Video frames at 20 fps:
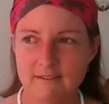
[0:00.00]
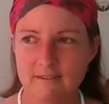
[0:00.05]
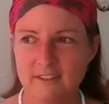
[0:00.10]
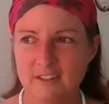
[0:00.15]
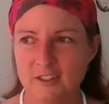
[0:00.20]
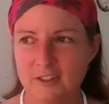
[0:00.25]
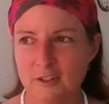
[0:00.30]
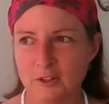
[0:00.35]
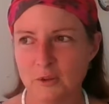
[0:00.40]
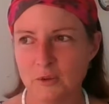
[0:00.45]

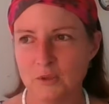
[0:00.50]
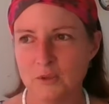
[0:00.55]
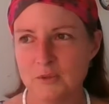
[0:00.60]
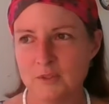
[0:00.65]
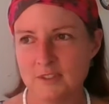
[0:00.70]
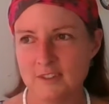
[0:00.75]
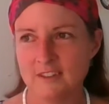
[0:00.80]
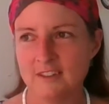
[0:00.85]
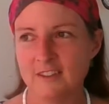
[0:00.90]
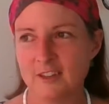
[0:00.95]
you
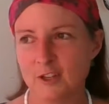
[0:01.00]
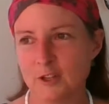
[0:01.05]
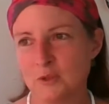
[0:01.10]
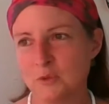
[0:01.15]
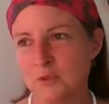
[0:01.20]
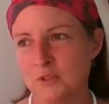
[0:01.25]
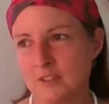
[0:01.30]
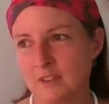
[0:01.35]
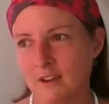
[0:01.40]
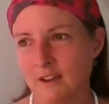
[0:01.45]
see in the
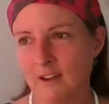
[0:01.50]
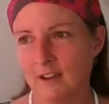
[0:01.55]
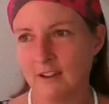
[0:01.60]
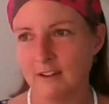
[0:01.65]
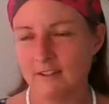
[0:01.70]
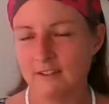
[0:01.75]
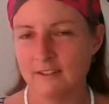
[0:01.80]
countryside.